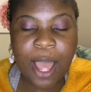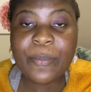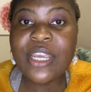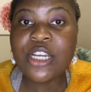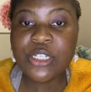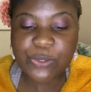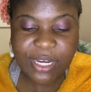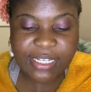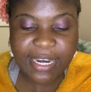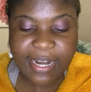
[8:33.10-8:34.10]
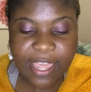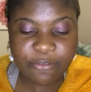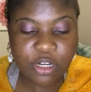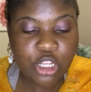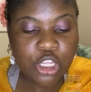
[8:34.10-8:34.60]
in
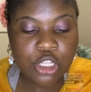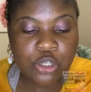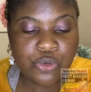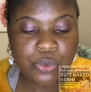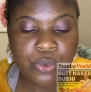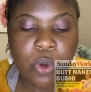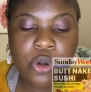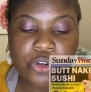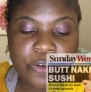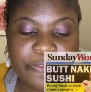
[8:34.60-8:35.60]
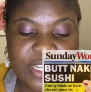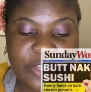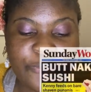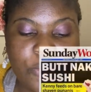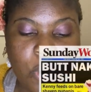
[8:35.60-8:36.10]
2011, he drew controversy
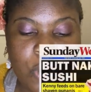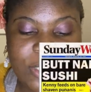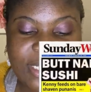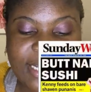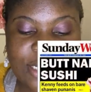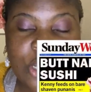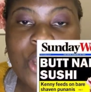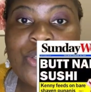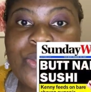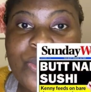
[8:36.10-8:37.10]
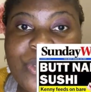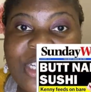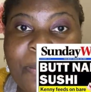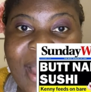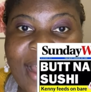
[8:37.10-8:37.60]
for hosting
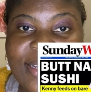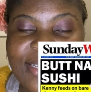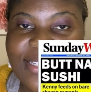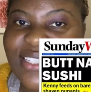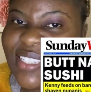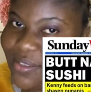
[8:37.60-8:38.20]
sushi parties.